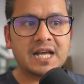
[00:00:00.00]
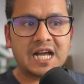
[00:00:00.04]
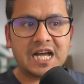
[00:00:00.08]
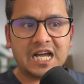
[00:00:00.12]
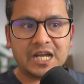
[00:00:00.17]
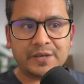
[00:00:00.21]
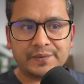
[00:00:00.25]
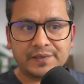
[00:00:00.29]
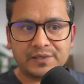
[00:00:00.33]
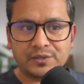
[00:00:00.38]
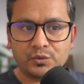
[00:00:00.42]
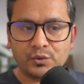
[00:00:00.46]

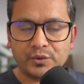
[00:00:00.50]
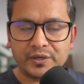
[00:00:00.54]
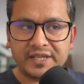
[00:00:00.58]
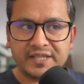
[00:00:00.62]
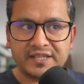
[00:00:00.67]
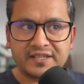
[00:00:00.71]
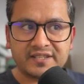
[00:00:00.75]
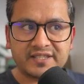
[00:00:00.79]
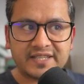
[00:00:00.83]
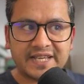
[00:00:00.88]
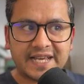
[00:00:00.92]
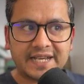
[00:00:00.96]
I will go
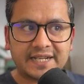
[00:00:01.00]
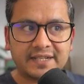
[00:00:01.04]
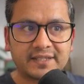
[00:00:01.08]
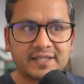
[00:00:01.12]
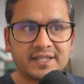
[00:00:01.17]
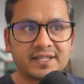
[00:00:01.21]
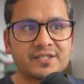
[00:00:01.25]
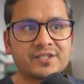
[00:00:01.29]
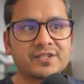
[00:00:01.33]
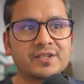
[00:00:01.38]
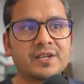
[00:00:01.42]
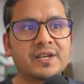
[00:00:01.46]
inside
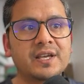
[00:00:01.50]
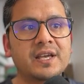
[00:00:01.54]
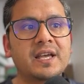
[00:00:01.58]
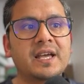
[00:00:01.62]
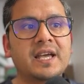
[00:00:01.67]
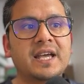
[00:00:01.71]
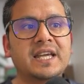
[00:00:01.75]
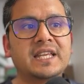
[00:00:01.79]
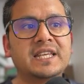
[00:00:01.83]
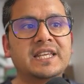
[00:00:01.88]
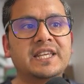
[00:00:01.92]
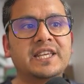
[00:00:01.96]
this.
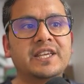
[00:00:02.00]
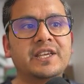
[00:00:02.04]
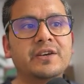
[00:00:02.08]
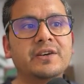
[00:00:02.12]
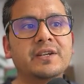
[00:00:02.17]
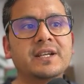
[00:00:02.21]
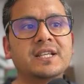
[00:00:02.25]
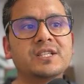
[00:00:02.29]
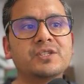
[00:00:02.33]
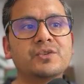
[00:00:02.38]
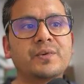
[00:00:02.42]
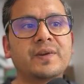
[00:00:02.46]
And here,
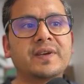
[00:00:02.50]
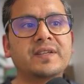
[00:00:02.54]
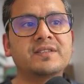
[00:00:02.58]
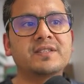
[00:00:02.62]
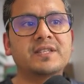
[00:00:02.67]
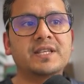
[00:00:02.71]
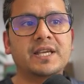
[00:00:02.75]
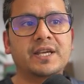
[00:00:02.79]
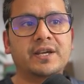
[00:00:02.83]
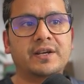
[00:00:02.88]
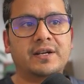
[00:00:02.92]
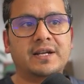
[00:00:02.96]
as you can
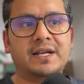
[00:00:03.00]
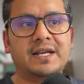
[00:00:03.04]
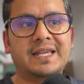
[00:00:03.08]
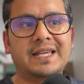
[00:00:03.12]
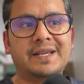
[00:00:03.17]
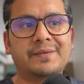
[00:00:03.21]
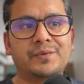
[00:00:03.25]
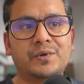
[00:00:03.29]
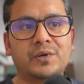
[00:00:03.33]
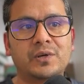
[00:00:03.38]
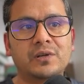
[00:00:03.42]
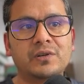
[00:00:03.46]
see here, I
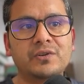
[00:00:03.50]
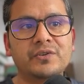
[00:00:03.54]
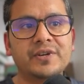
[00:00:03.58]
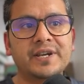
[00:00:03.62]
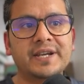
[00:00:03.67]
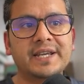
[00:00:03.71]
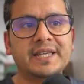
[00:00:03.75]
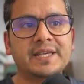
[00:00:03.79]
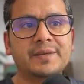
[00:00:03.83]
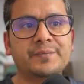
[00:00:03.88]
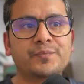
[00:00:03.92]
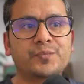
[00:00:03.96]
have
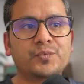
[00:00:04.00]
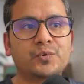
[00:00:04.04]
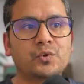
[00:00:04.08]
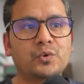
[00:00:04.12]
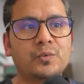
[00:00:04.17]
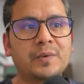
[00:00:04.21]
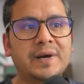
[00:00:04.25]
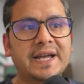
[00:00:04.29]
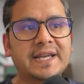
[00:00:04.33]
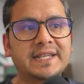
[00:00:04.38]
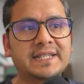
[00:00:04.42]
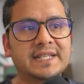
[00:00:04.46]
already
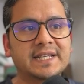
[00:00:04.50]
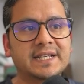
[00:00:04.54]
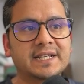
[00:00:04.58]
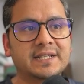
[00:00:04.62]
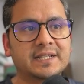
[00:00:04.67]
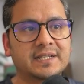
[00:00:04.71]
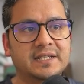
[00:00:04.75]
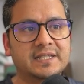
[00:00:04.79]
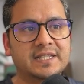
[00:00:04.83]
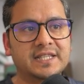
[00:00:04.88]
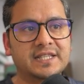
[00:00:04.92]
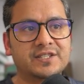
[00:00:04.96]
provided
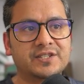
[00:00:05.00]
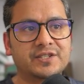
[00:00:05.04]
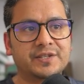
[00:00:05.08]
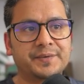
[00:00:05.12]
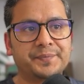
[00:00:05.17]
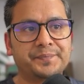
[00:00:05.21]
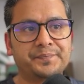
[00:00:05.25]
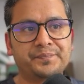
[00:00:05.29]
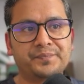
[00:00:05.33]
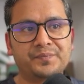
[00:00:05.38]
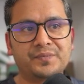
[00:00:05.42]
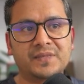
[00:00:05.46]
this
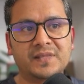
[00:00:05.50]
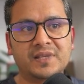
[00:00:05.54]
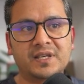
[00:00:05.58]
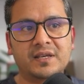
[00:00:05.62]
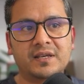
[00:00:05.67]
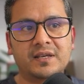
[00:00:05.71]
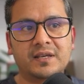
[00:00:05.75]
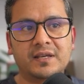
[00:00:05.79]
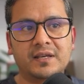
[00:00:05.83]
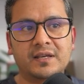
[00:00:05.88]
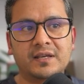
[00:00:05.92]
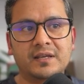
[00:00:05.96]

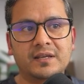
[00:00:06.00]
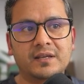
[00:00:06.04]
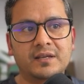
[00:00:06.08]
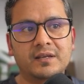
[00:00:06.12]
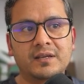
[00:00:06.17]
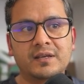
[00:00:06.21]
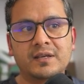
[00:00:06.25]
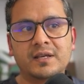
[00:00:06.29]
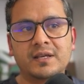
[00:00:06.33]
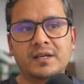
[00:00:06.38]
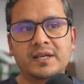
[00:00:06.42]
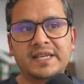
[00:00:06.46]

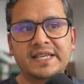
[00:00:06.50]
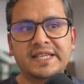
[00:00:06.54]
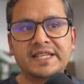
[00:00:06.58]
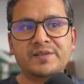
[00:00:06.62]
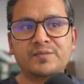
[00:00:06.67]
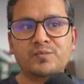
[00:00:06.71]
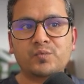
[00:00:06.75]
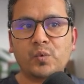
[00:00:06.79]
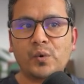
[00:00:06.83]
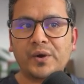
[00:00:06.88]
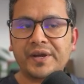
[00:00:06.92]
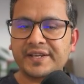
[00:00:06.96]

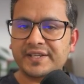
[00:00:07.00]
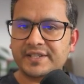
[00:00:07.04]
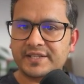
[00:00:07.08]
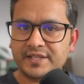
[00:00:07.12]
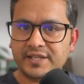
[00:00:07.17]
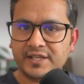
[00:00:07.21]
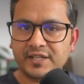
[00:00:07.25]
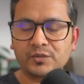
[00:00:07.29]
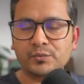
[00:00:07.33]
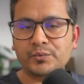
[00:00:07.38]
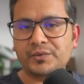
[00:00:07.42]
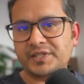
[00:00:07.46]
endpoints
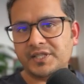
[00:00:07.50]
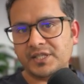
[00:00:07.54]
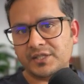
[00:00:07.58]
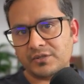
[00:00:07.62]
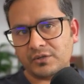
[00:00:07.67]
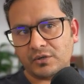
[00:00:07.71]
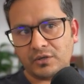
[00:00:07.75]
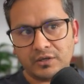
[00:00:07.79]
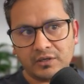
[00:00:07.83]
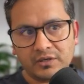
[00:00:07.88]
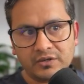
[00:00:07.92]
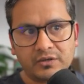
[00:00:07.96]
here, which is
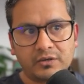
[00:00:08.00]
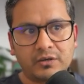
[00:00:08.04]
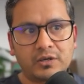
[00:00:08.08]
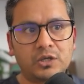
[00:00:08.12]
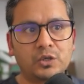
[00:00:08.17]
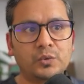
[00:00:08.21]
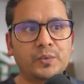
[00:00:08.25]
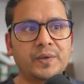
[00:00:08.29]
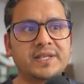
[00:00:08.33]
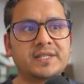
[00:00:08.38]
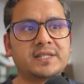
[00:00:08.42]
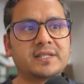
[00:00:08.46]

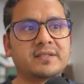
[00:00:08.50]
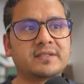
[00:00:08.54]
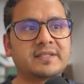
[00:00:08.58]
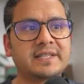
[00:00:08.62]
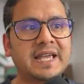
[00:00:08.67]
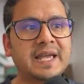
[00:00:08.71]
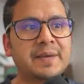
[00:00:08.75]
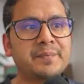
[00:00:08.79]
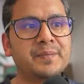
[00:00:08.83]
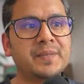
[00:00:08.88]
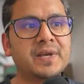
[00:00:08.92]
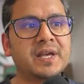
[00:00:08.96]
always the
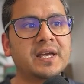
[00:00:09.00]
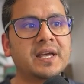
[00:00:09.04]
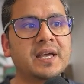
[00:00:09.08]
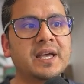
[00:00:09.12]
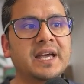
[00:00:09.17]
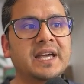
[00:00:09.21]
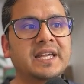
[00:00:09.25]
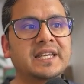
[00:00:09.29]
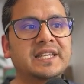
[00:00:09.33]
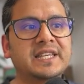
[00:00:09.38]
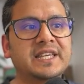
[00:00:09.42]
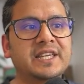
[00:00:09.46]
same.
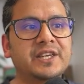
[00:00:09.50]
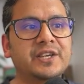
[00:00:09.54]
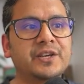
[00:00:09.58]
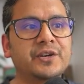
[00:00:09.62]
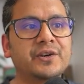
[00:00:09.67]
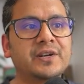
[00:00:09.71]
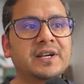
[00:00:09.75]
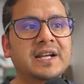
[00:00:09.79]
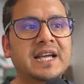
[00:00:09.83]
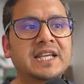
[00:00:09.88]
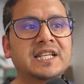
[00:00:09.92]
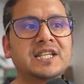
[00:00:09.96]
And here
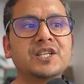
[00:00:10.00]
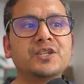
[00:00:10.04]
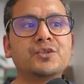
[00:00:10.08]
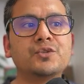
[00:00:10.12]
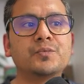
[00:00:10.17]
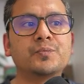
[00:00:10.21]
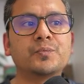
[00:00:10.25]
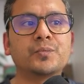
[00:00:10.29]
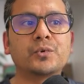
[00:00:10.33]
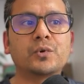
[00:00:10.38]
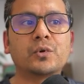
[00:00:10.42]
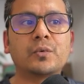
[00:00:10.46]
I need to
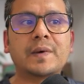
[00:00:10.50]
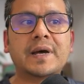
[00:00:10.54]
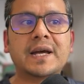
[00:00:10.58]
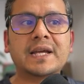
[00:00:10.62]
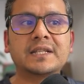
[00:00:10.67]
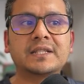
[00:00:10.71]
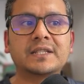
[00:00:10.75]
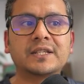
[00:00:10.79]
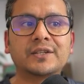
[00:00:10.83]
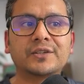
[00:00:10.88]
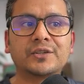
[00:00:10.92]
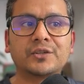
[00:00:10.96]

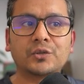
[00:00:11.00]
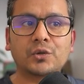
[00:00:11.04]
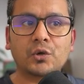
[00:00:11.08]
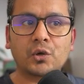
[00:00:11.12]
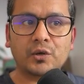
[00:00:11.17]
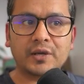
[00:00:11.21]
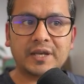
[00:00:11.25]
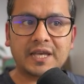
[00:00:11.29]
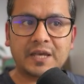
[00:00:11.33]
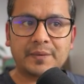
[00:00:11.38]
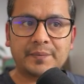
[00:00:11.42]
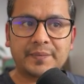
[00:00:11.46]
provide the
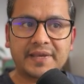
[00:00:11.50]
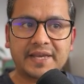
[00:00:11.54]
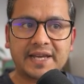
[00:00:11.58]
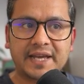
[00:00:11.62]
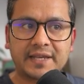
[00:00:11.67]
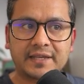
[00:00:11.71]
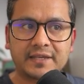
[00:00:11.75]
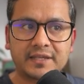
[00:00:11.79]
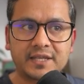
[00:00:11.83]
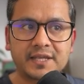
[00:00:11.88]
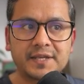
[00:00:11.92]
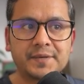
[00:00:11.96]
Groq API
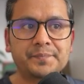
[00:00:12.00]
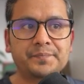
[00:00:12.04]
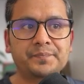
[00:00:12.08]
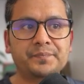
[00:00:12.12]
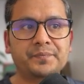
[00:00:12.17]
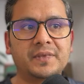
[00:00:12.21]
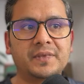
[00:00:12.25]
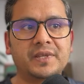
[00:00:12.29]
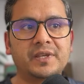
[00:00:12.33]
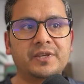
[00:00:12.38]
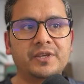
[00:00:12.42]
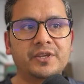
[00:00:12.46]
key.
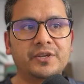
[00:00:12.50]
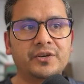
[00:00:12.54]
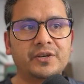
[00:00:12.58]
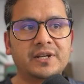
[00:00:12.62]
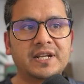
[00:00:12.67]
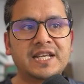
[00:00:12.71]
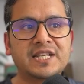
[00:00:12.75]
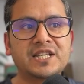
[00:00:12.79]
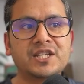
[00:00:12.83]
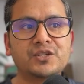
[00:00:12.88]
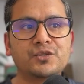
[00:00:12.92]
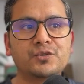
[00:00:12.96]
Here
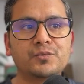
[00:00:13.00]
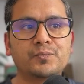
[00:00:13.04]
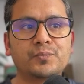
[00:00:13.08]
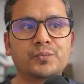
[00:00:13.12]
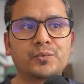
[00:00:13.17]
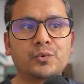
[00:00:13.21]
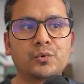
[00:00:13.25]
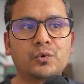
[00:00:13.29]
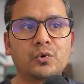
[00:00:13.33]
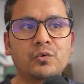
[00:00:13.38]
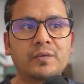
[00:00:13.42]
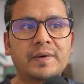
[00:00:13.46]
I need to
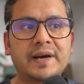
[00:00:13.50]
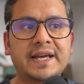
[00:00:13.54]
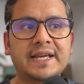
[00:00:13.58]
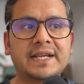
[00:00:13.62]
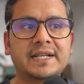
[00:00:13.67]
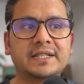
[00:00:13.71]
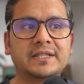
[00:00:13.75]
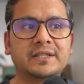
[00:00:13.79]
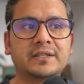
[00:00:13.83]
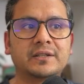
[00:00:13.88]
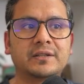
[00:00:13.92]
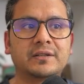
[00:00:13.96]

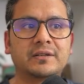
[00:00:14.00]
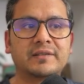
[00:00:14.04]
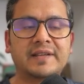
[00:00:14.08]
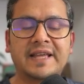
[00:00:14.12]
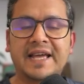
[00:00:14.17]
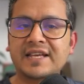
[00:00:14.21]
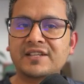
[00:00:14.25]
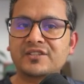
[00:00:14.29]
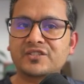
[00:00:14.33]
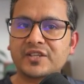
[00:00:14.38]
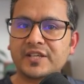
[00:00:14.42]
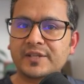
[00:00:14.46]
provide the
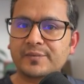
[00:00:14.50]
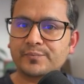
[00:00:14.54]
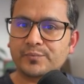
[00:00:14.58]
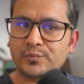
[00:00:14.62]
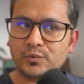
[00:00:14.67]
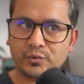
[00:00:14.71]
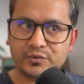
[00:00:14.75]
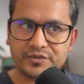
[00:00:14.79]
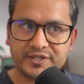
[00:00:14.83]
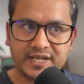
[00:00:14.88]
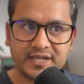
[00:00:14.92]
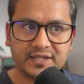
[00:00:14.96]
Langchain
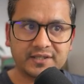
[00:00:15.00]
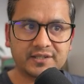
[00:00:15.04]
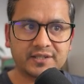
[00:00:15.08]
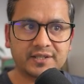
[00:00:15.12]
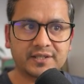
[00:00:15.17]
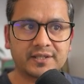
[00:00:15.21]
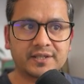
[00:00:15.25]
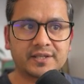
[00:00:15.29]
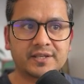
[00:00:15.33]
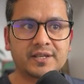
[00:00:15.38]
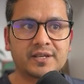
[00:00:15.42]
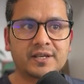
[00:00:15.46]
project,
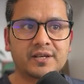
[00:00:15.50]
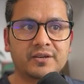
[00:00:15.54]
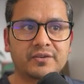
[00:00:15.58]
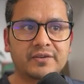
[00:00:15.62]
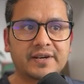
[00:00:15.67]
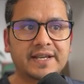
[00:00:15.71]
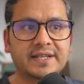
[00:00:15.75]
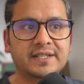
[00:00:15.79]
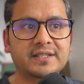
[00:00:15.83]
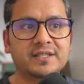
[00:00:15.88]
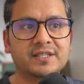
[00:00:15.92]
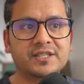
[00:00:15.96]

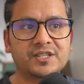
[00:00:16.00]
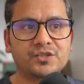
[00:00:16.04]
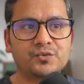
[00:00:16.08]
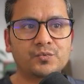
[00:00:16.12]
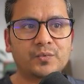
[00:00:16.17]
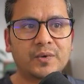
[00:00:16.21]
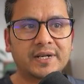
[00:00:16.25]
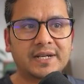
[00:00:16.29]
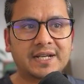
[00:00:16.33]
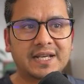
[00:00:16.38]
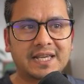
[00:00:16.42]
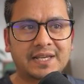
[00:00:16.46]
right? This is
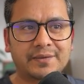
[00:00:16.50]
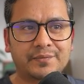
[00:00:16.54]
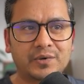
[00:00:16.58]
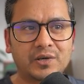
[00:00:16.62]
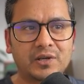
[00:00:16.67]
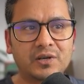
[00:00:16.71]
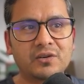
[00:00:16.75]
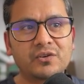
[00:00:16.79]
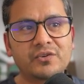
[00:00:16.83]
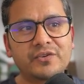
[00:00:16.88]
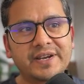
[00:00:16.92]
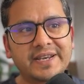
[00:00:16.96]
what I have
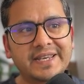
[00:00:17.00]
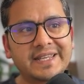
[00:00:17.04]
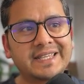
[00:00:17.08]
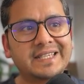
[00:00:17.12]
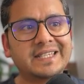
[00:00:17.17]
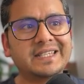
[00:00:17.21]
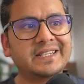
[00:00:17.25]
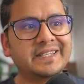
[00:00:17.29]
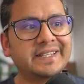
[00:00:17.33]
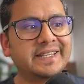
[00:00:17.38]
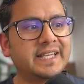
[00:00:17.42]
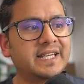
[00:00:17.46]
already
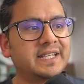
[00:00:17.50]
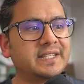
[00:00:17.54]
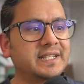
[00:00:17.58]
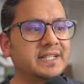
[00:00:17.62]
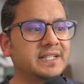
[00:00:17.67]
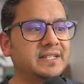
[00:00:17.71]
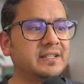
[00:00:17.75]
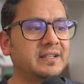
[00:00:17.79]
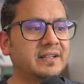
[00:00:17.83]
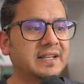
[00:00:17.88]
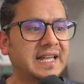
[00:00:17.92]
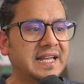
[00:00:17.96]

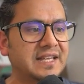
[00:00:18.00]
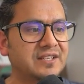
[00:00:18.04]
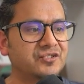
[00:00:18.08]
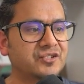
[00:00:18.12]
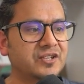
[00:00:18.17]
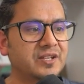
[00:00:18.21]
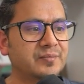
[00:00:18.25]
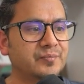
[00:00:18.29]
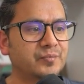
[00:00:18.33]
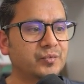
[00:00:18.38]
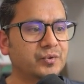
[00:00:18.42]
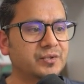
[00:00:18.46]
created, the
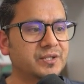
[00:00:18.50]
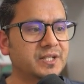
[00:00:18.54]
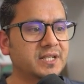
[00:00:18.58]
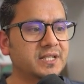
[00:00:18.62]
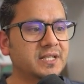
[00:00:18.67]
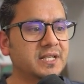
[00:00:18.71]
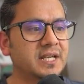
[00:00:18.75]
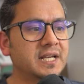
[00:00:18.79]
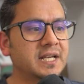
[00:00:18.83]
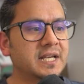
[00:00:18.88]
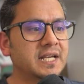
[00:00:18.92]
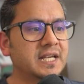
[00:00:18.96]
Langchain project.
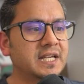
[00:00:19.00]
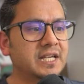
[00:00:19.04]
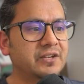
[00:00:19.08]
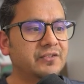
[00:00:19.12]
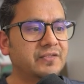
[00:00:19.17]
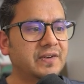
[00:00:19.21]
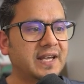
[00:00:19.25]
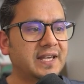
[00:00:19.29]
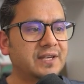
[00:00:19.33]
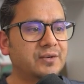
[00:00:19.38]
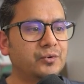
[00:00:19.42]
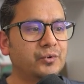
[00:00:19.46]
If
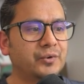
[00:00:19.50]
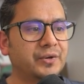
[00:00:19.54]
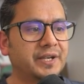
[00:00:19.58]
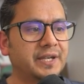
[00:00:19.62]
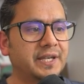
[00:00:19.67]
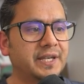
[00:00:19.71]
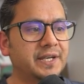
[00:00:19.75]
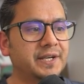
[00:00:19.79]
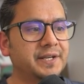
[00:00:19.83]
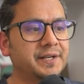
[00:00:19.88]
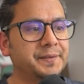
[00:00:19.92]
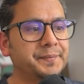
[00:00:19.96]
I go
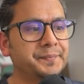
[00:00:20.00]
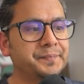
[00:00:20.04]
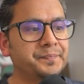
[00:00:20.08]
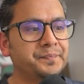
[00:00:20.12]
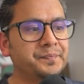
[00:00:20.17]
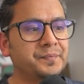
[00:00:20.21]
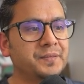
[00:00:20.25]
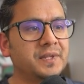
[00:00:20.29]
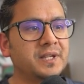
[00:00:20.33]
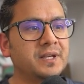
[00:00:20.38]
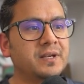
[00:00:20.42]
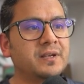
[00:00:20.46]
here,
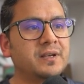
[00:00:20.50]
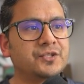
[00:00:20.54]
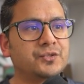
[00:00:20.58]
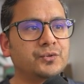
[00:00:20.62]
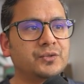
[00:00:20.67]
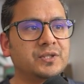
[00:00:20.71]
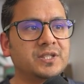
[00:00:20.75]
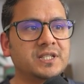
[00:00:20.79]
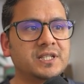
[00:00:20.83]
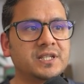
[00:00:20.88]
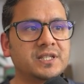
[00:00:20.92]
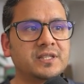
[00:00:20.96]
so
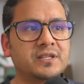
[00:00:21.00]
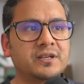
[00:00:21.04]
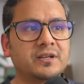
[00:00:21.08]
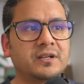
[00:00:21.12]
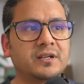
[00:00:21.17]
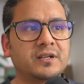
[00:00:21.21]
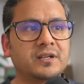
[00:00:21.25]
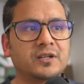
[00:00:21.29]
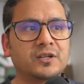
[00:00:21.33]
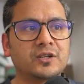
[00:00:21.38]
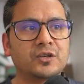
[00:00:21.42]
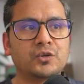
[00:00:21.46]
this is
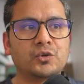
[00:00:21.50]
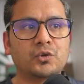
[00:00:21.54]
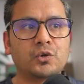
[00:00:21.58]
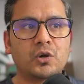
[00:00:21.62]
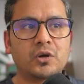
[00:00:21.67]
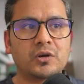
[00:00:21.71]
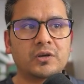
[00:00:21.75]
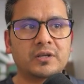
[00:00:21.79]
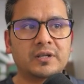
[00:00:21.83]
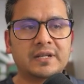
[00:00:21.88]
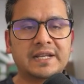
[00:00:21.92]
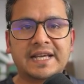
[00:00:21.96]
the
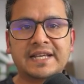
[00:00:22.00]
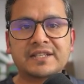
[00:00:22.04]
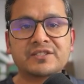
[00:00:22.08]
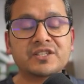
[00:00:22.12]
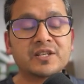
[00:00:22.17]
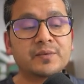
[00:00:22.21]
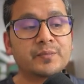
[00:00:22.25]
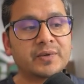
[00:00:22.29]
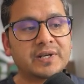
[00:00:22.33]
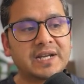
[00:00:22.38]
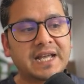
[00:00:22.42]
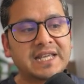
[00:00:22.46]
Groq
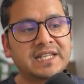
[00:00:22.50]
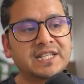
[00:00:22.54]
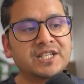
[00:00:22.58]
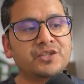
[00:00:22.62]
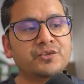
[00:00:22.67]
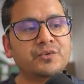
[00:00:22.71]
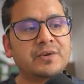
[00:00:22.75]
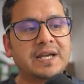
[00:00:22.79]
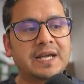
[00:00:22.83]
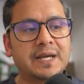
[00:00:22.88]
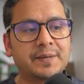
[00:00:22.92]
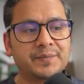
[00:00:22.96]
Langchain, but I need
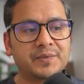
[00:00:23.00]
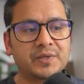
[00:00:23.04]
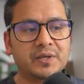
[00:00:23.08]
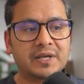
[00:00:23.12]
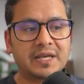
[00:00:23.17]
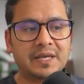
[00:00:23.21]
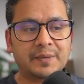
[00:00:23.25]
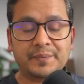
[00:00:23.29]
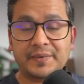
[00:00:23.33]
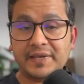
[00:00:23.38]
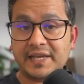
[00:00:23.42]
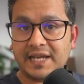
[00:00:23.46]
to have the
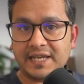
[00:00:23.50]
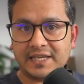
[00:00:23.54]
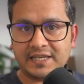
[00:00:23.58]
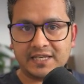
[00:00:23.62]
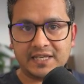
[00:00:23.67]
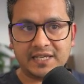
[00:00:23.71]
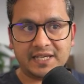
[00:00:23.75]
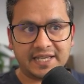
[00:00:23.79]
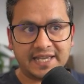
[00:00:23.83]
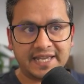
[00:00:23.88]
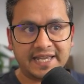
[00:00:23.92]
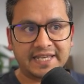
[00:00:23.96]
API
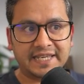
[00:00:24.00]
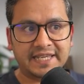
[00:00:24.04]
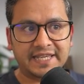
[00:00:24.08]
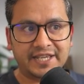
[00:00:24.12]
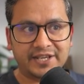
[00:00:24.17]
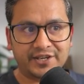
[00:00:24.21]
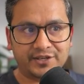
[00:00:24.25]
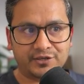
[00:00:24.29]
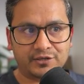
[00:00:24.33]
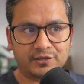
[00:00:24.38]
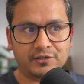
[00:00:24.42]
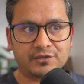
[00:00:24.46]
key again
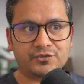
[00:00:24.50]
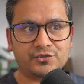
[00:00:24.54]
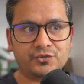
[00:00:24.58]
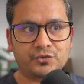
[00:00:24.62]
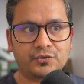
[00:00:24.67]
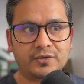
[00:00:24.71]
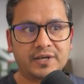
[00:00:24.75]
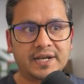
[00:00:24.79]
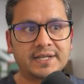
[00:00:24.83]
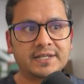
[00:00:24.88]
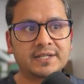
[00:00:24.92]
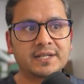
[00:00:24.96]
here also,
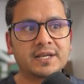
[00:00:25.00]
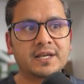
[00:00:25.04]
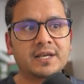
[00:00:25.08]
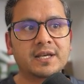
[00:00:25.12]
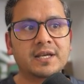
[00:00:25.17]
right?